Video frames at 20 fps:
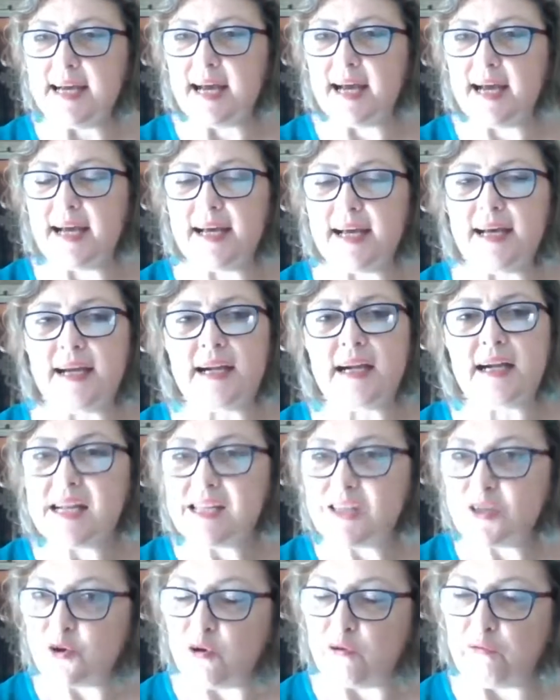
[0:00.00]
a
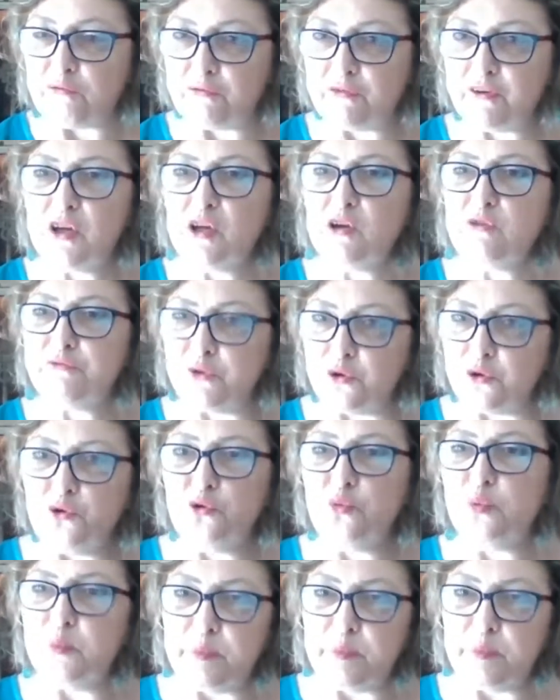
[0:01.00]
cutoff for who
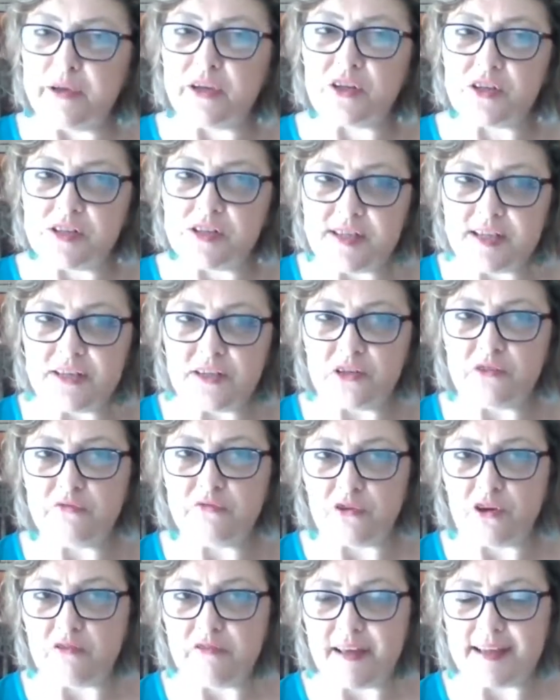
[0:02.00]
would be considered
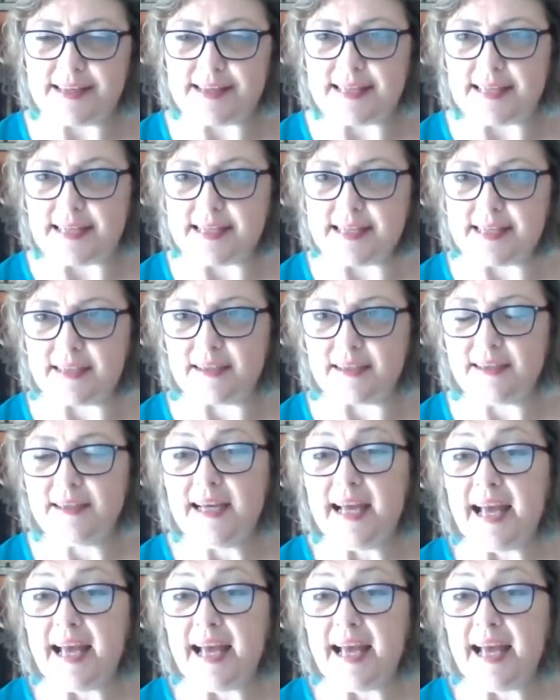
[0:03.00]
for a ventilator.